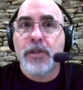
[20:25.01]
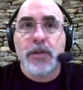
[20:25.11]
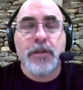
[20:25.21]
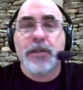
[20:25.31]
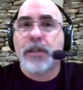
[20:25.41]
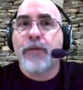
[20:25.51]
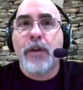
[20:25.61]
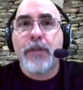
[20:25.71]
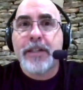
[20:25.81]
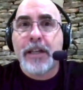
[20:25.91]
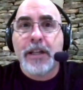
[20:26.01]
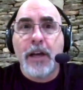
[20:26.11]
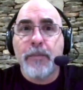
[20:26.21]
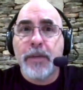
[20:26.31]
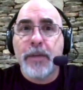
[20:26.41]
So it's like for every ten
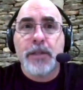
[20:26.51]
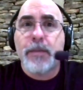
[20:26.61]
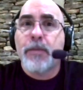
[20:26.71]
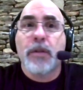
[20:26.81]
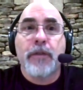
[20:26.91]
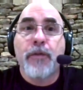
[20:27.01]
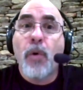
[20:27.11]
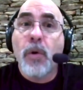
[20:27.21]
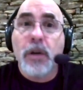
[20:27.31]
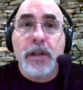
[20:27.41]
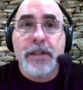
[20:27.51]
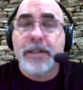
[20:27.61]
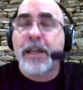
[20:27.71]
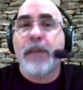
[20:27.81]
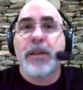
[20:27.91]
companies, maybe only four can
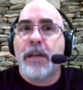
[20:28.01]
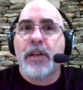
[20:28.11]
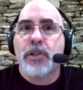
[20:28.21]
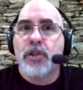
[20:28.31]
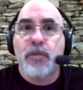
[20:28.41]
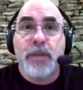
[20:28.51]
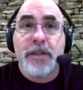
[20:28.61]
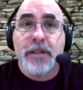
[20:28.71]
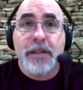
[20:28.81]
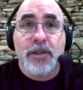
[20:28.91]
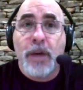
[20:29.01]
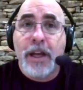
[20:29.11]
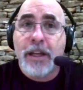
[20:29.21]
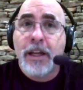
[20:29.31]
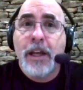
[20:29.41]
say we can actually do business this
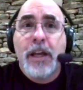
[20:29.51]
way.